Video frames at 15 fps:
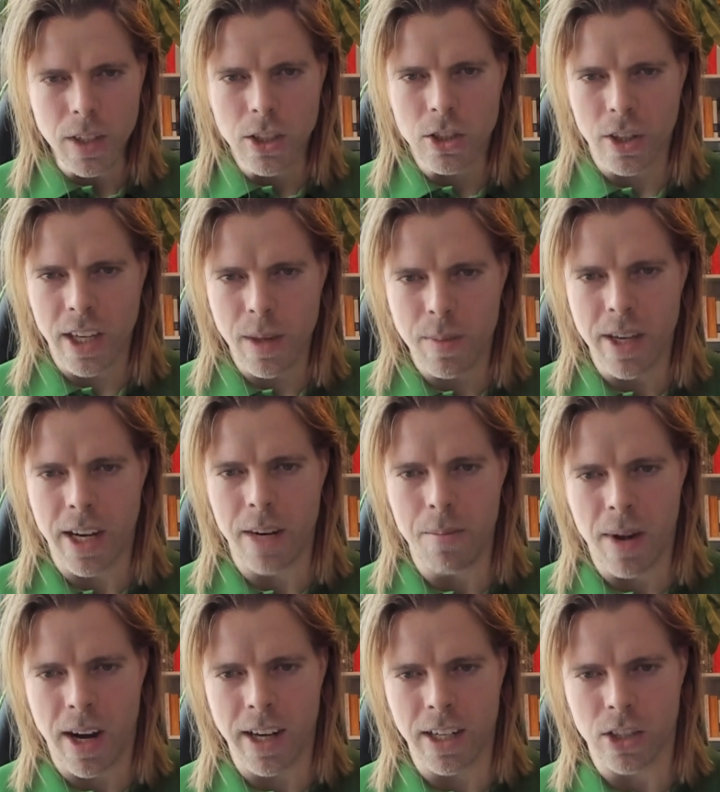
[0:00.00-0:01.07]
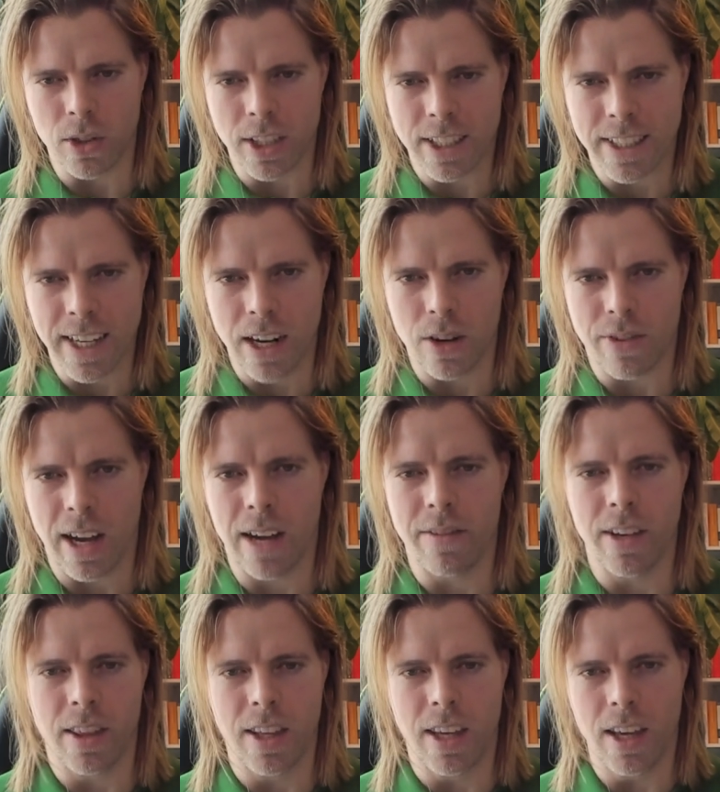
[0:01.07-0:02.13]
So keep that in mind. So instead of
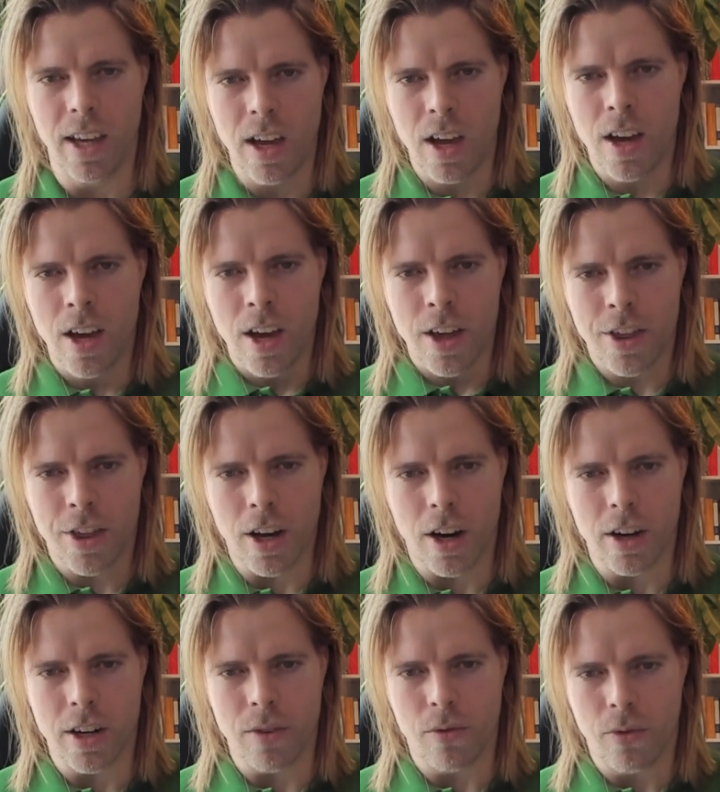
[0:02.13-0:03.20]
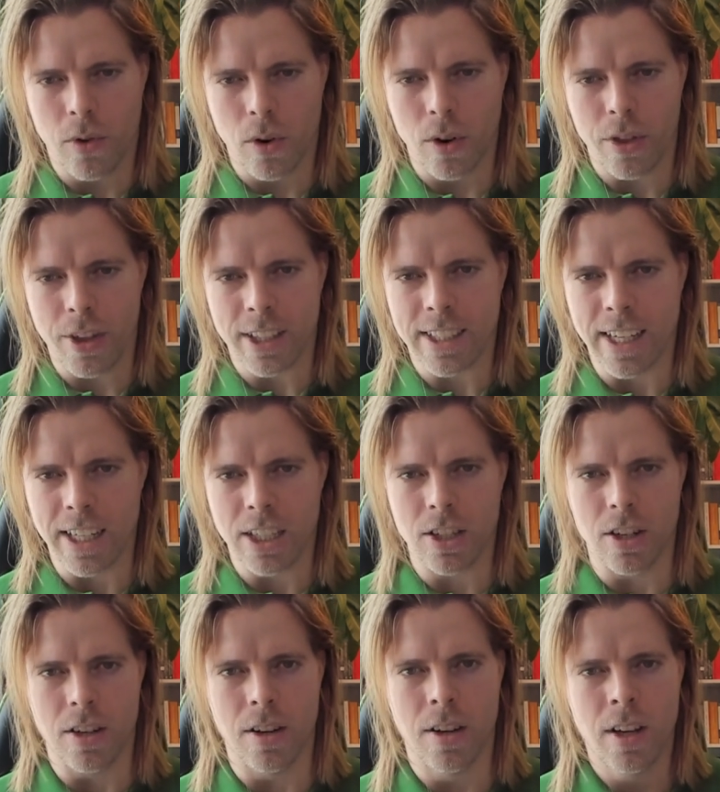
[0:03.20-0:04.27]
having the third and fourth session